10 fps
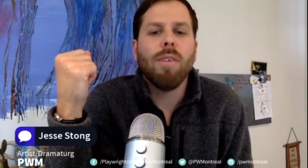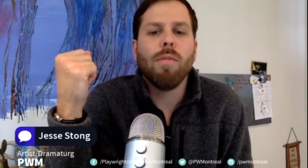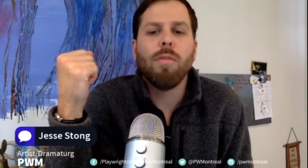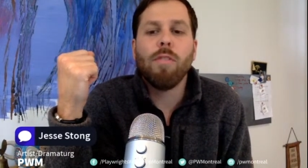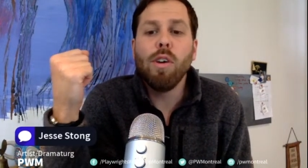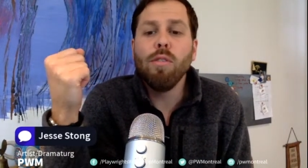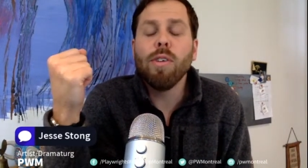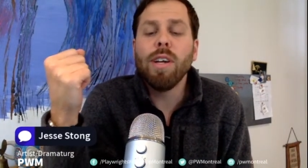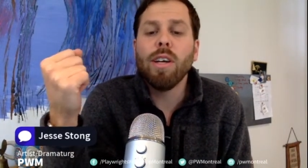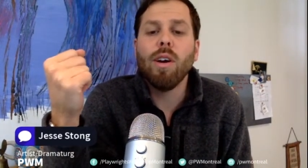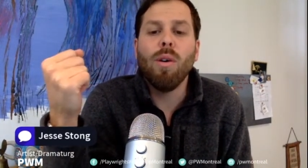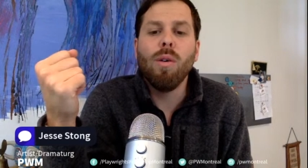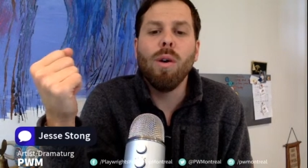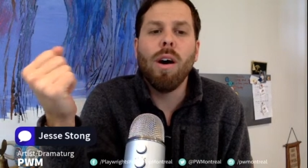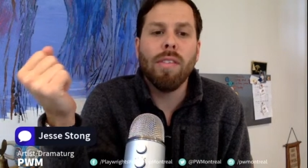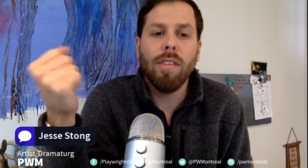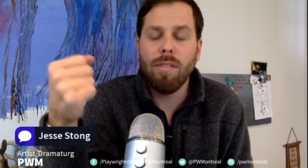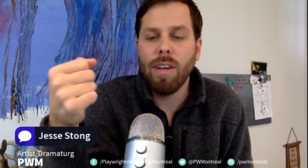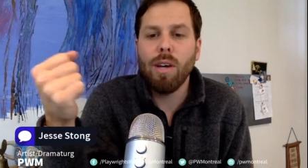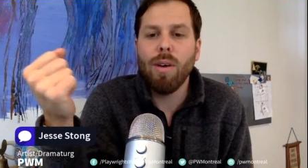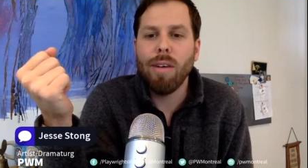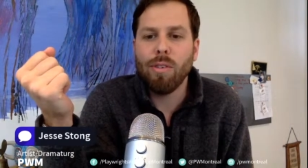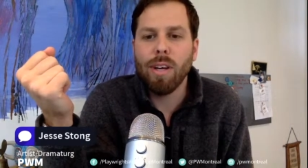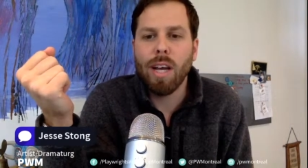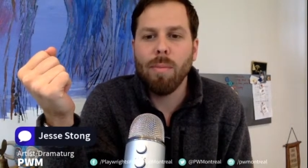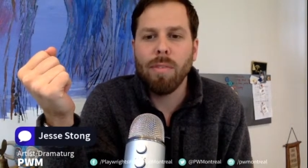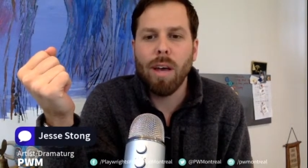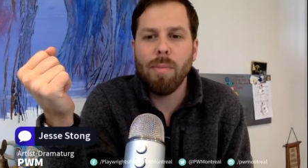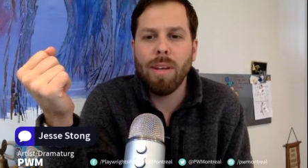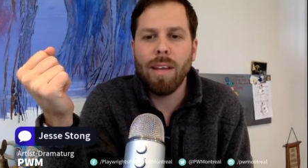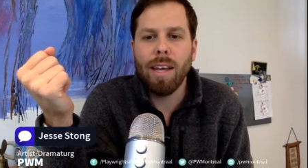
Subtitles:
feel free to go on this video after it comes up and